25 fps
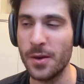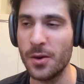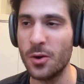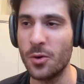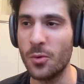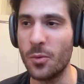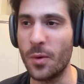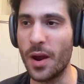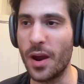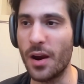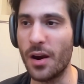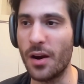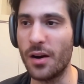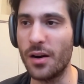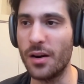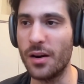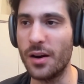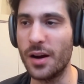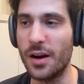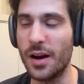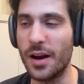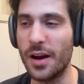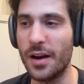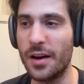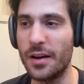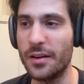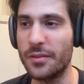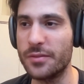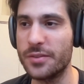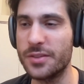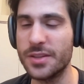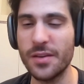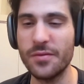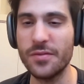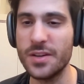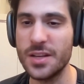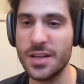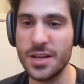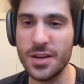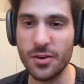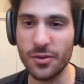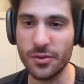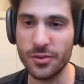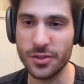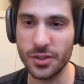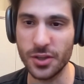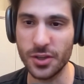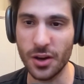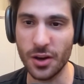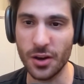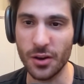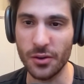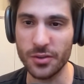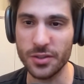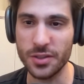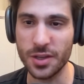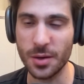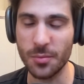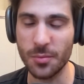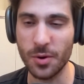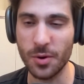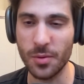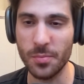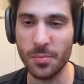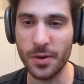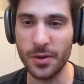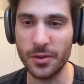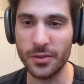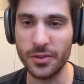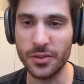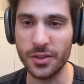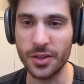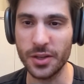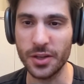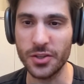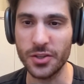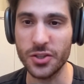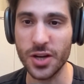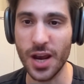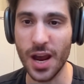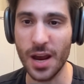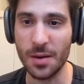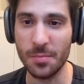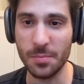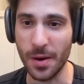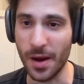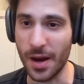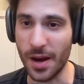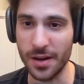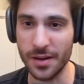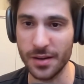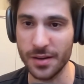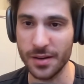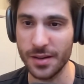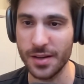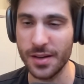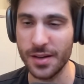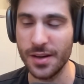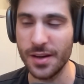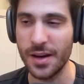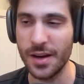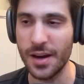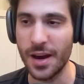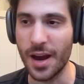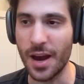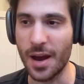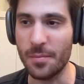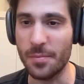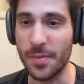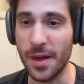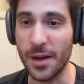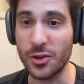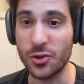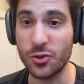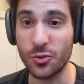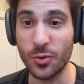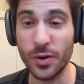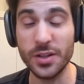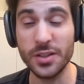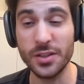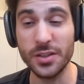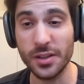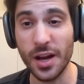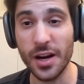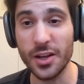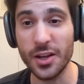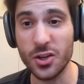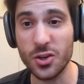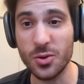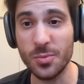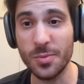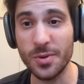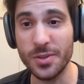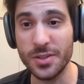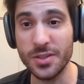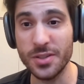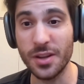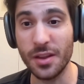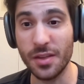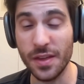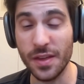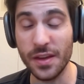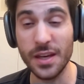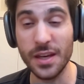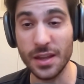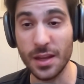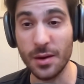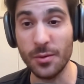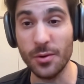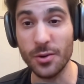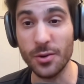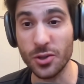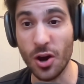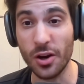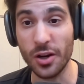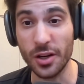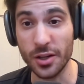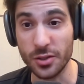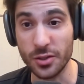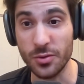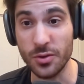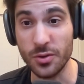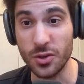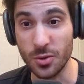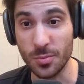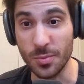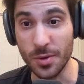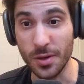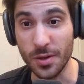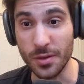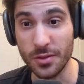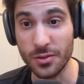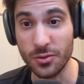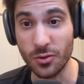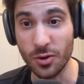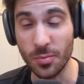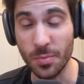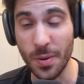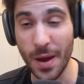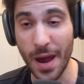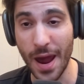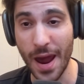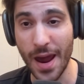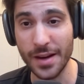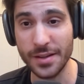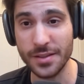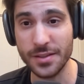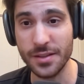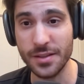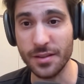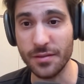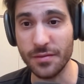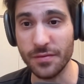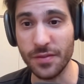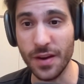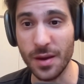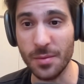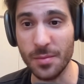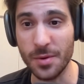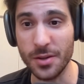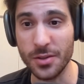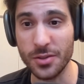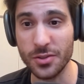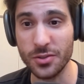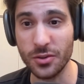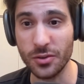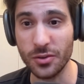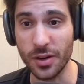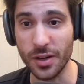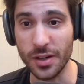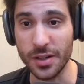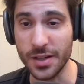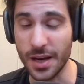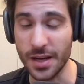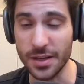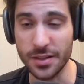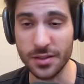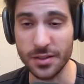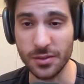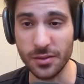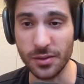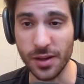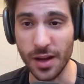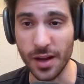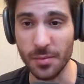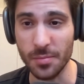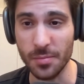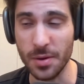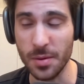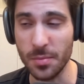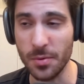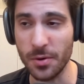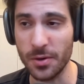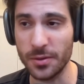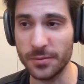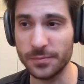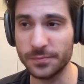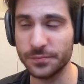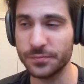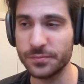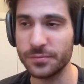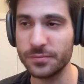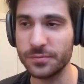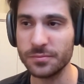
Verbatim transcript: where uh, seventy years ago, someone built a chatbot um, that tricked a lot of humans into thinking they were talking to a human. So it passed the famous Turing test to a lot of people.